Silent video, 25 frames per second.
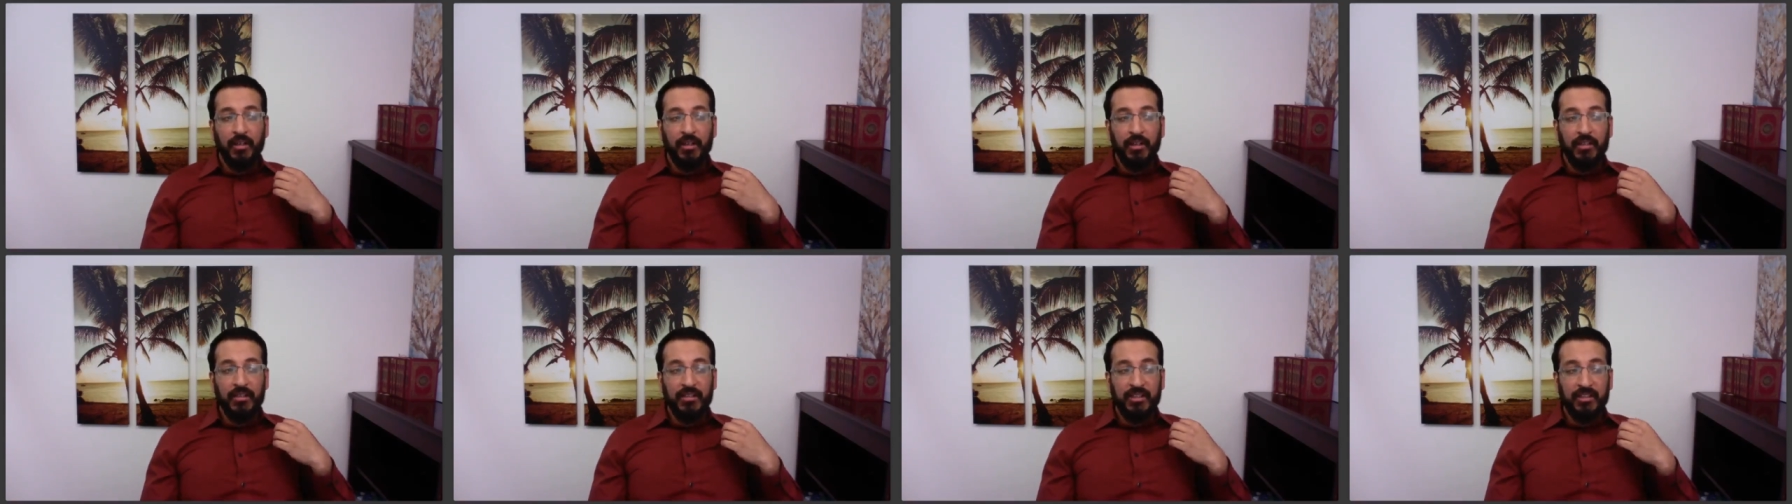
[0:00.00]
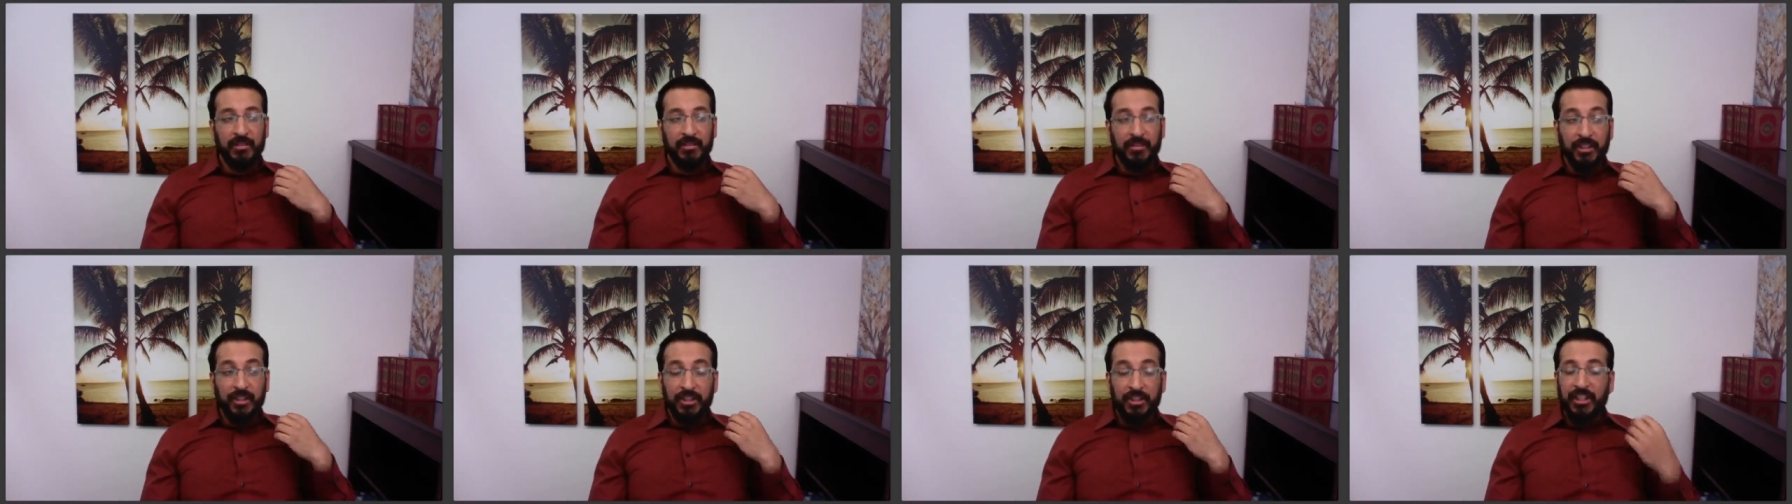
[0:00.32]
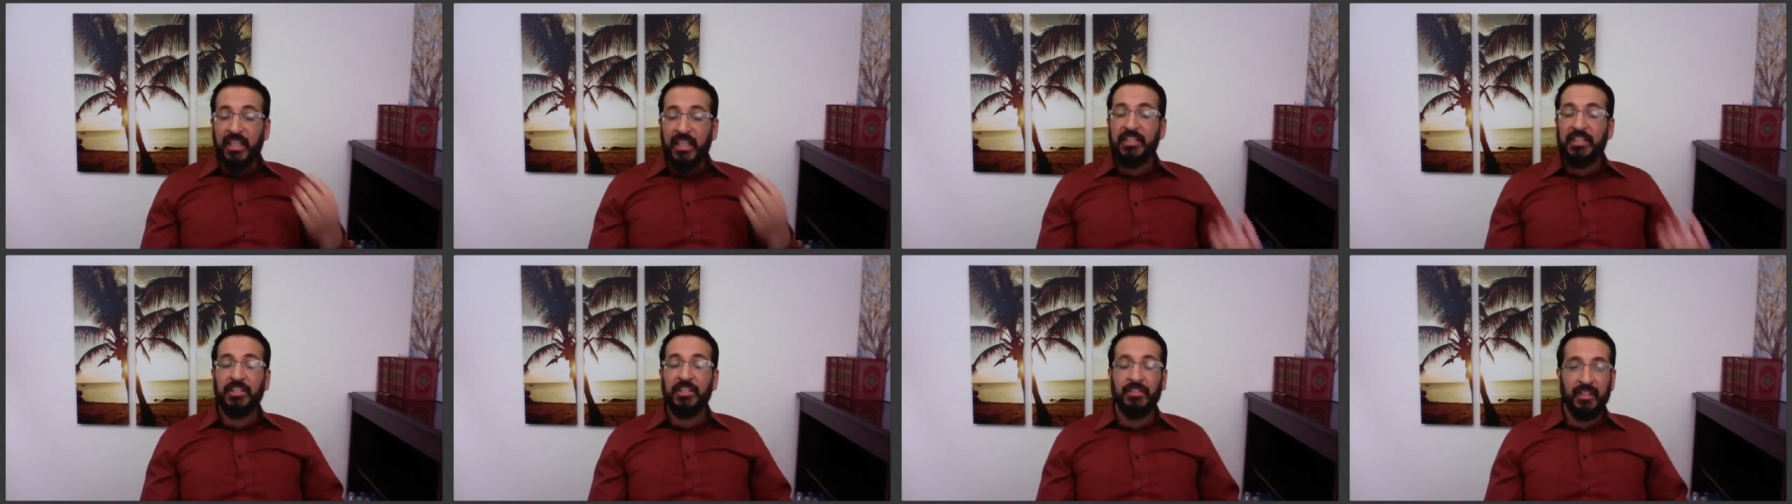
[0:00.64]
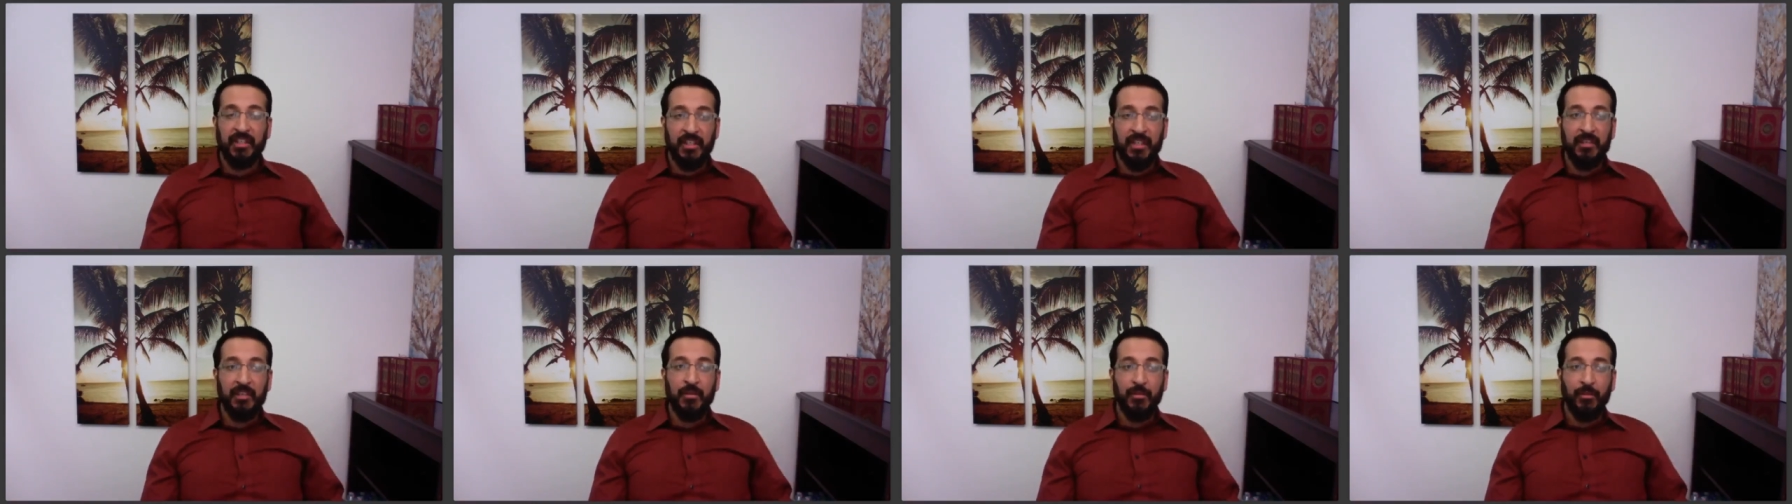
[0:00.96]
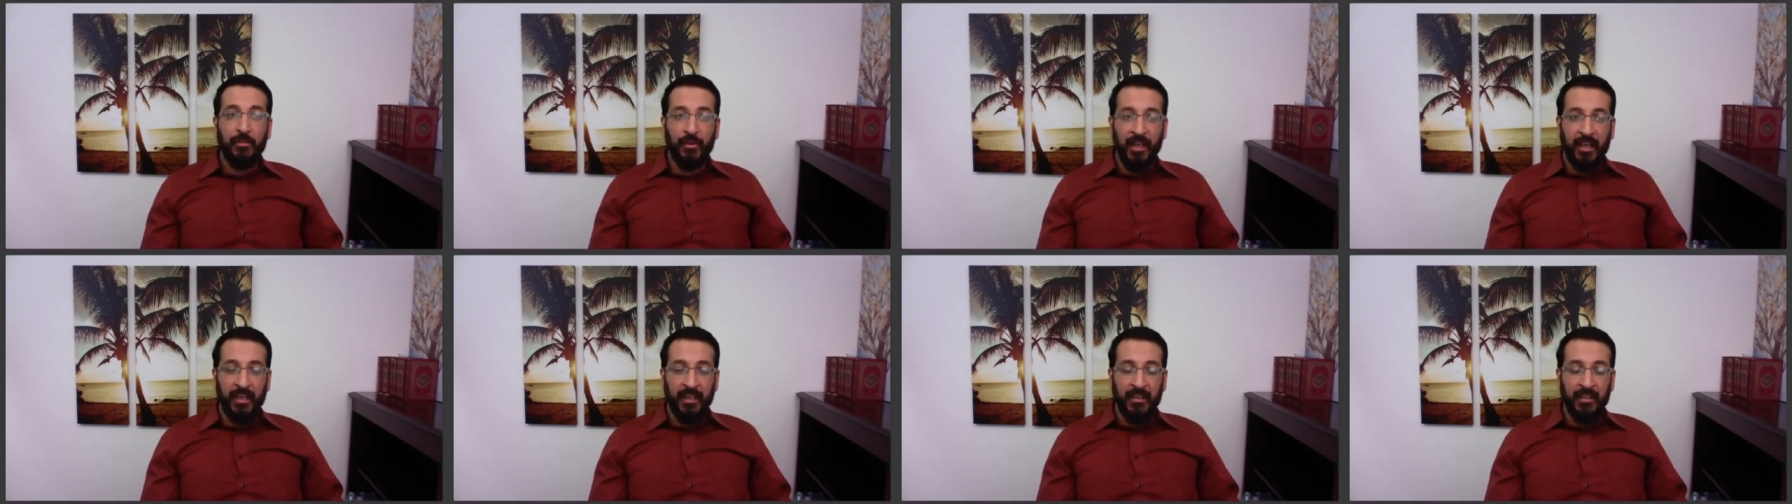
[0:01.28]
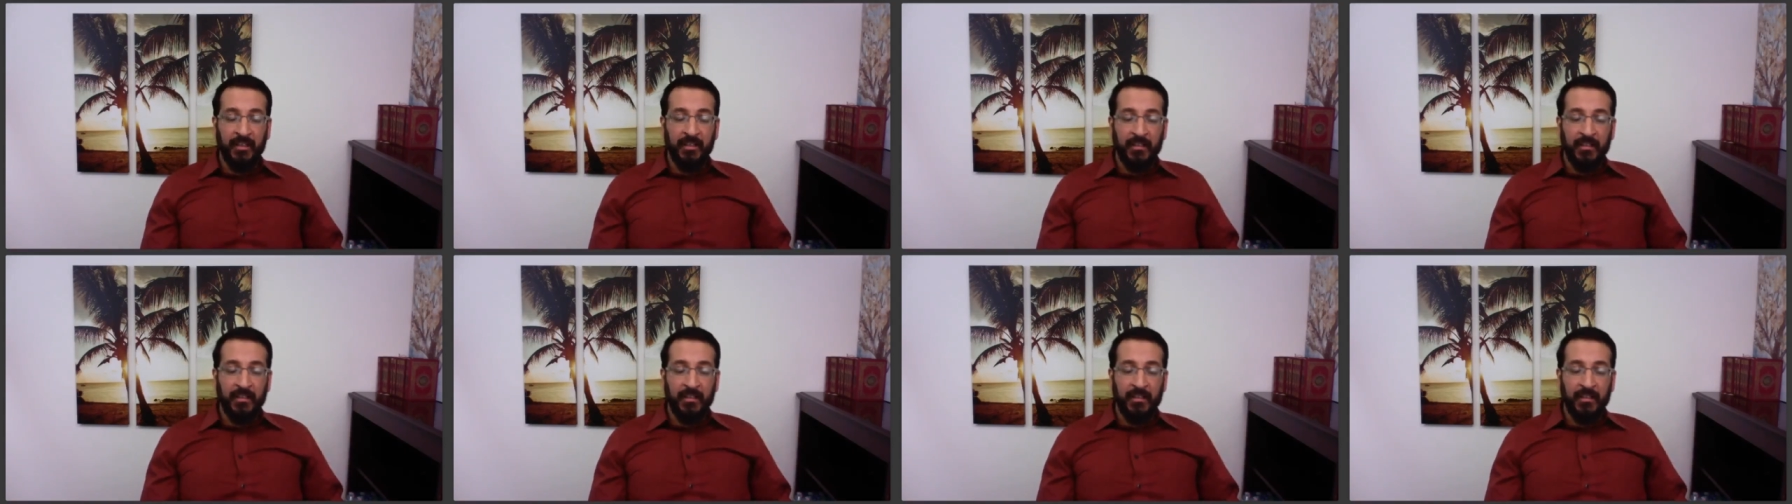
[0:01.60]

severe changes in the brain.